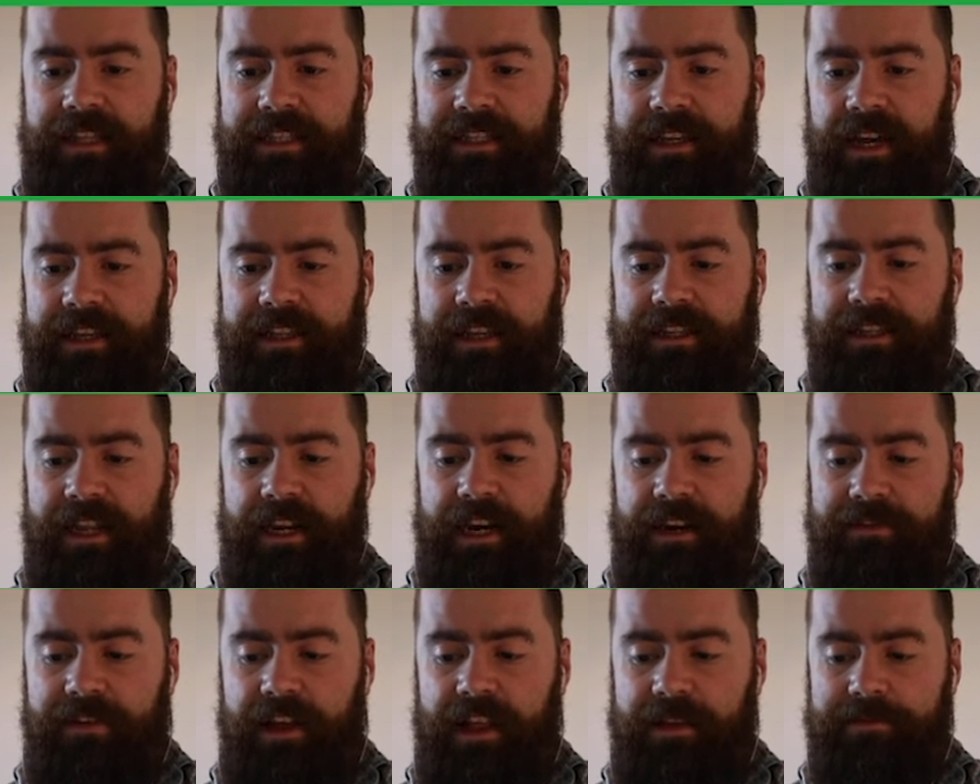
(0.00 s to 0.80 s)
an
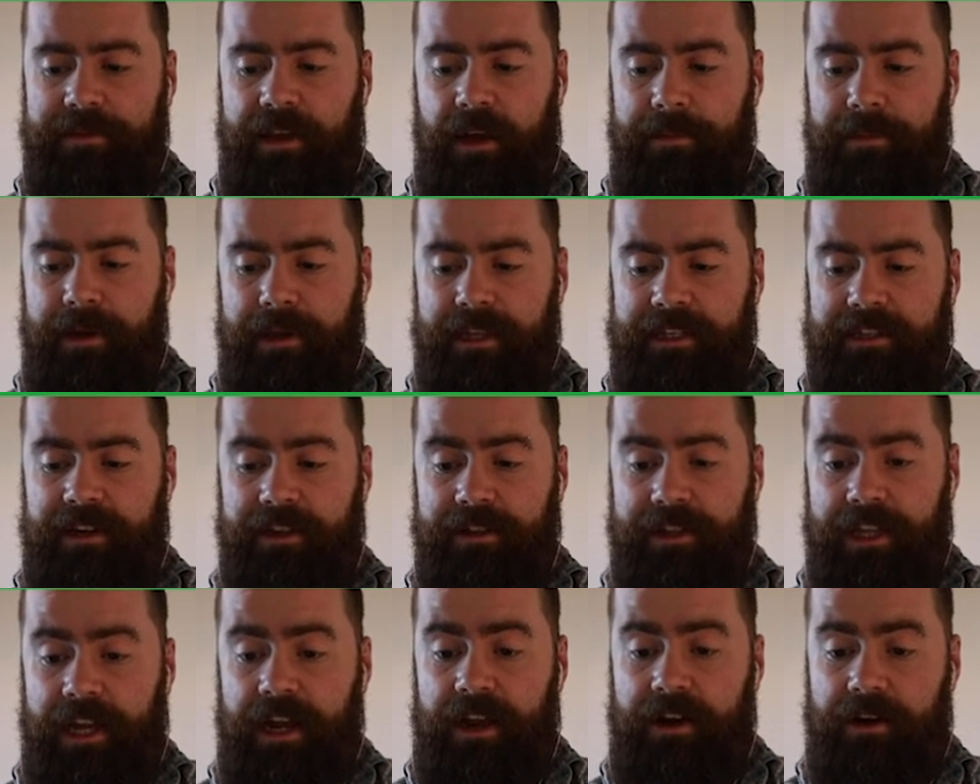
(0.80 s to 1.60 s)
insight that they developed
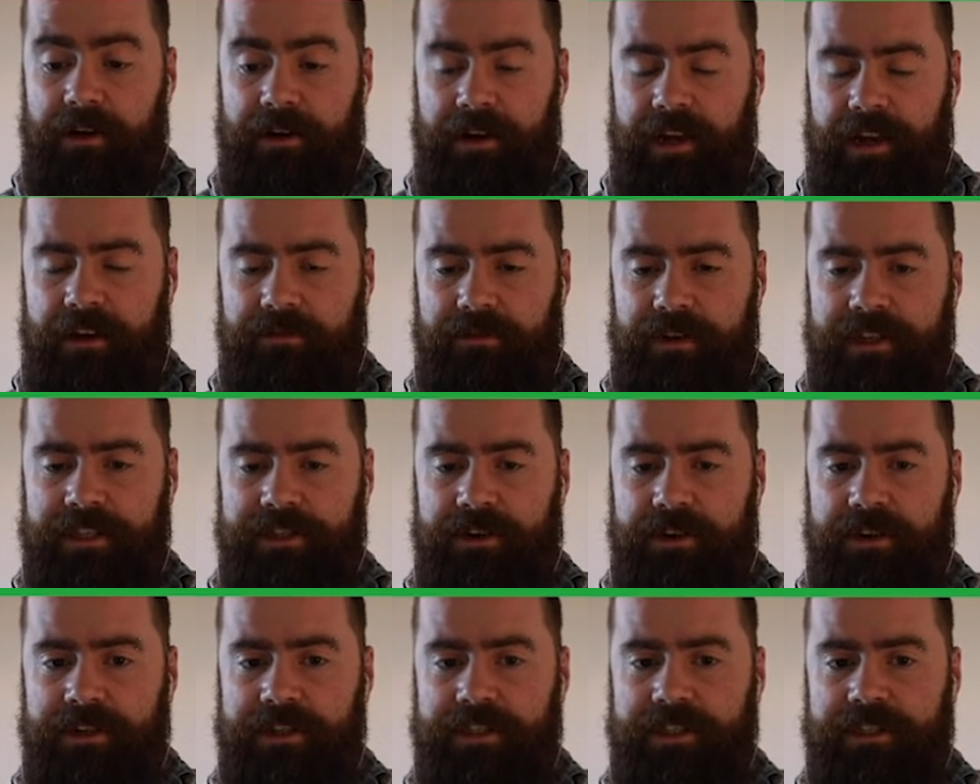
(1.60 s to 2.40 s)
based on their kind of
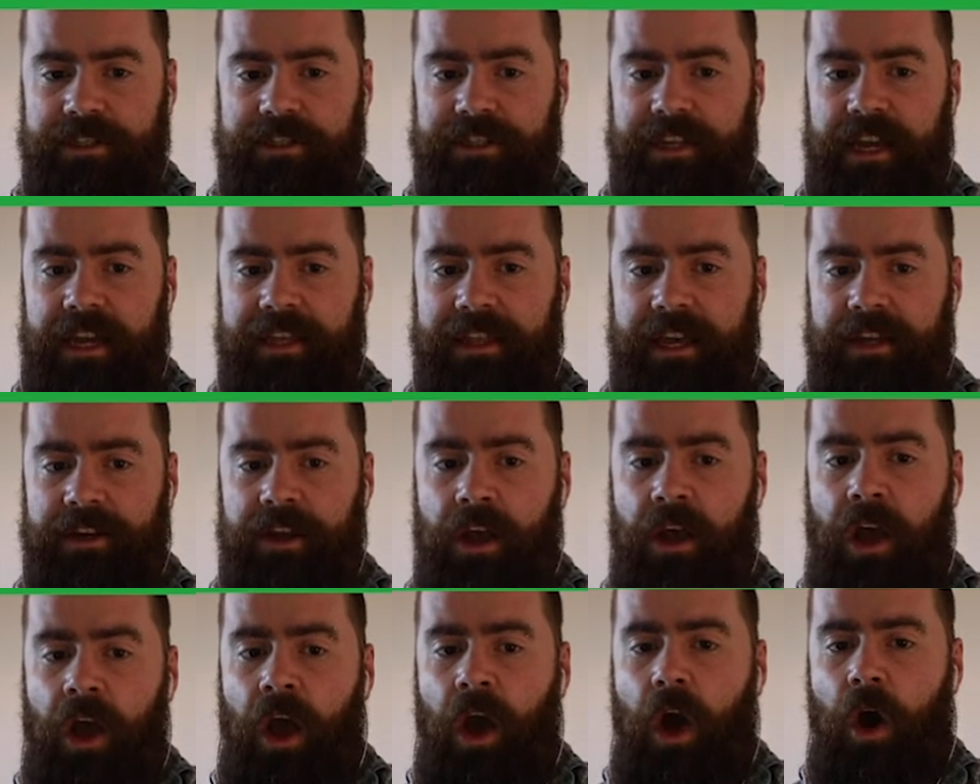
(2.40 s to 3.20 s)
research to say
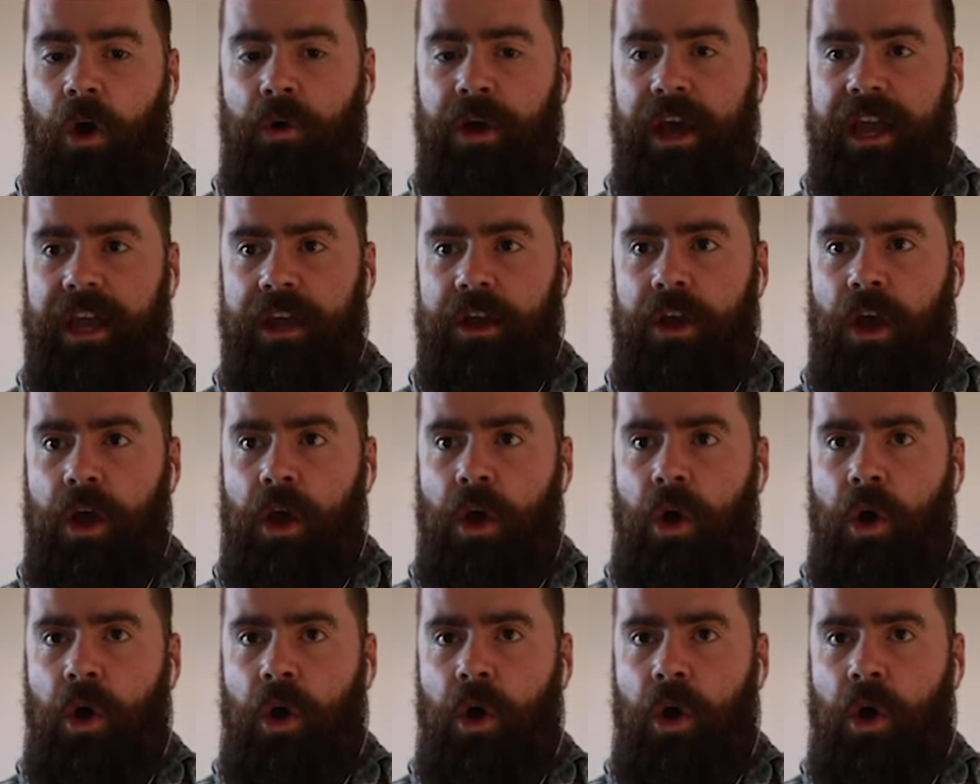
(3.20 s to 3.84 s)
that, okay,